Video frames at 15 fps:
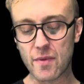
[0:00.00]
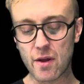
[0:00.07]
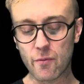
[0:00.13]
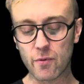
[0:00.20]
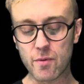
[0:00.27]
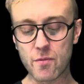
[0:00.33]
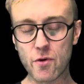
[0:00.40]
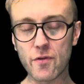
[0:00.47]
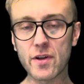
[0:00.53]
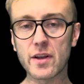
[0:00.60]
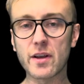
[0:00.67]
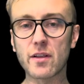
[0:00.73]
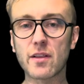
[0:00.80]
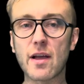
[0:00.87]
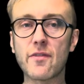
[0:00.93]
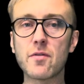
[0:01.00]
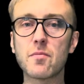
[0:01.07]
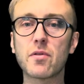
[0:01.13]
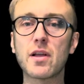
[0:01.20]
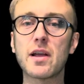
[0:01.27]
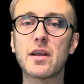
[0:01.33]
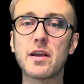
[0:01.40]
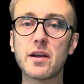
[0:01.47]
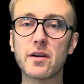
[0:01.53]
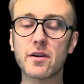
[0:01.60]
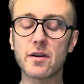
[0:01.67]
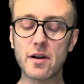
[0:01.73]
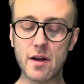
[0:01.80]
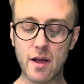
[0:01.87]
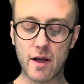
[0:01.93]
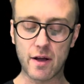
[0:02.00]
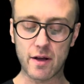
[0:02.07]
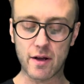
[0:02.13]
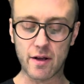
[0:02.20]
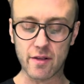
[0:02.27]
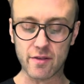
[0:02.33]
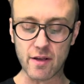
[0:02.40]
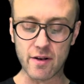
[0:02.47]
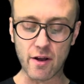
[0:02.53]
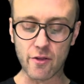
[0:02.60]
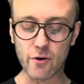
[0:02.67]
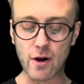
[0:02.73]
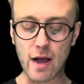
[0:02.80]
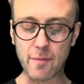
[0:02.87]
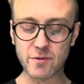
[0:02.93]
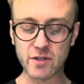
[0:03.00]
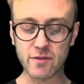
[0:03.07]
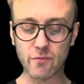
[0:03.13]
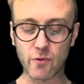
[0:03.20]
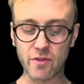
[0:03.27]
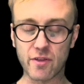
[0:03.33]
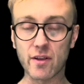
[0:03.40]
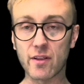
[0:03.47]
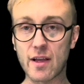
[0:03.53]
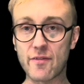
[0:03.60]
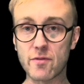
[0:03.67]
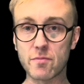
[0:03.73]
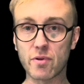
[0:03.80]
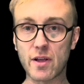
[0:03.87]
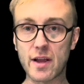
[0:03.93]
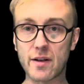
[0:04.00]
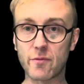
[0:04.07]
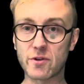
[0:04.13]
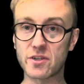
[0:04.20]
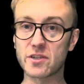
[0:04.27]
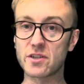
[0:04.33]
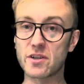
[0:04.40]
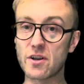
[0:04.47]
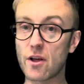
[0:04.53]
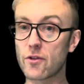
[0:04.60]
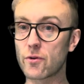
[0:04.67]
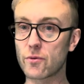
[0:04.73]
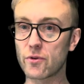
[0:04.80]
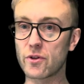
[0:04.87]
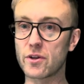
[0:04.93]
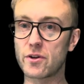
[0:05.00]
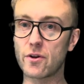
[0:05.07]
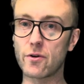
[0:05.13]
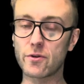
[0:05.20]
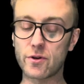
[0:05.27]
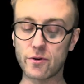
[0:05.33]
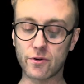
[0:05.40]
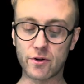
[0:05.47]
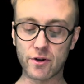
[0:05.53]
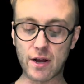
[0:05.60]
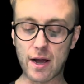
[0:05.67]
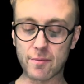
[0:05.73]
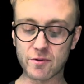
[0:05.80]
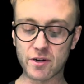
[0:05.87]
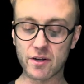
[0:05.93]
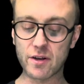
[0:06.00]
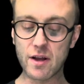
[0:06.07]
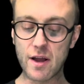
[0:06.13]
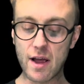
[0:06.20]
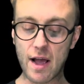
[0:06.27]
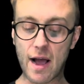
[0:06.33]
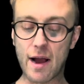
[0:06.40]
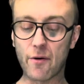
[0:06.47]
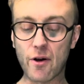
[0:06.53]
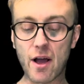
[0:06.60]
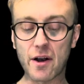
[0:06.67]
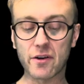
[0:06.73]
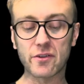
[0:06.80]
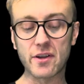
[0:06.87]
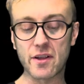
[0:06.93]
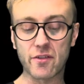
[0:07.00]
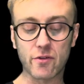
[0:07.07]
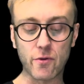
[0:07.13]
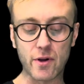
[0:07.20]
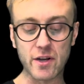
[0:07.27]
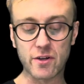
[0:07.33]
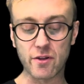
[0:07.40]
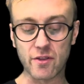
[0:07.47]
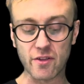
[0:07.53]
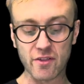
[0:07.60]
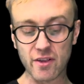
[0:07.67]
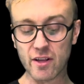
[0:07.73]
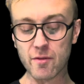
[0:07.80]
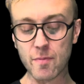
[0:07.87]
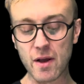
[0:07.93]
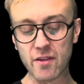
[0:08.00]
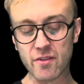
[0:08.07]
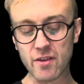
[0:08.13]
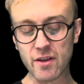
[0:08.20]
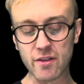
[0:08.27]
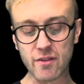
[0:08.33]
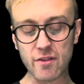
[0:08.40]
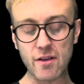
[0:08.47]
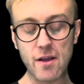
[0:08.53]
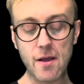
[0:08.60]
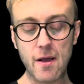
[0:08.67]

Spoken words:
Removing the 11 blade here, it's another option with the 11 blade, which is another really go-to good option. Ironically, is going to the 6x6.